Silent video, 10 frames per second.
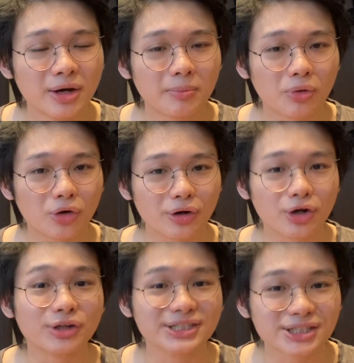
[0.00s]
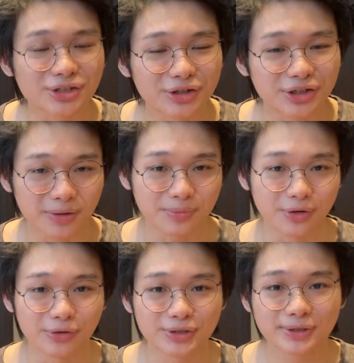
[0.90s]
more concerned
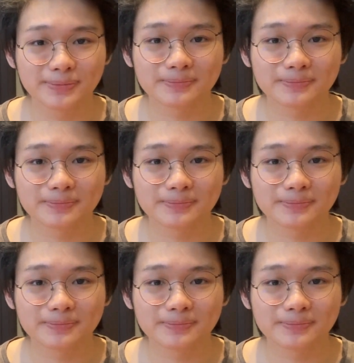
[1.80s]
approach.